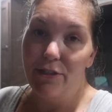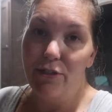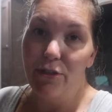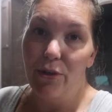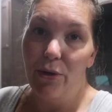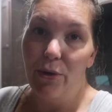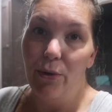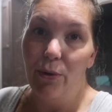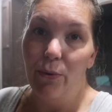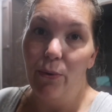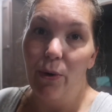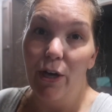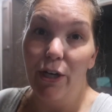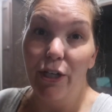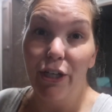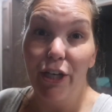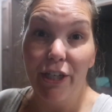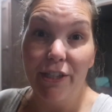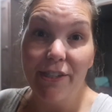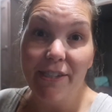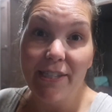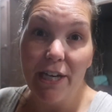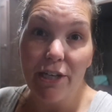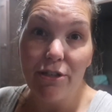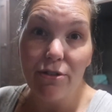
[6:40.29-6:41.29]
So a
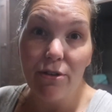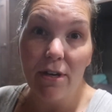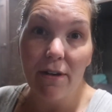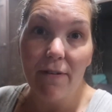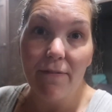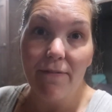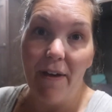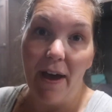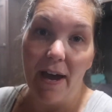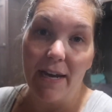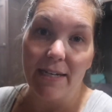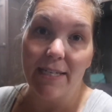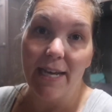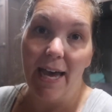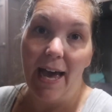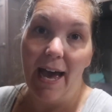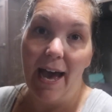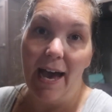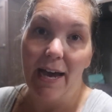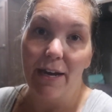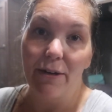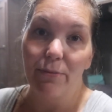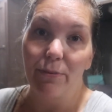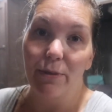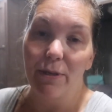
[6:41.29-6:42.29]
good saturated fat to
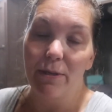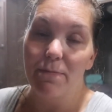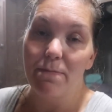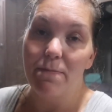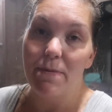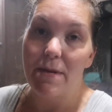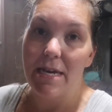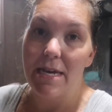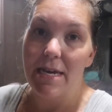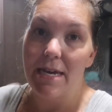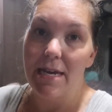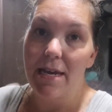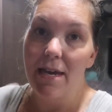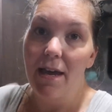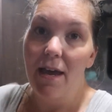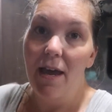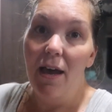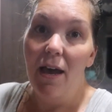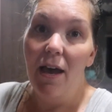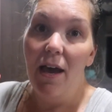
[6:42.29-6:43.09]
add would be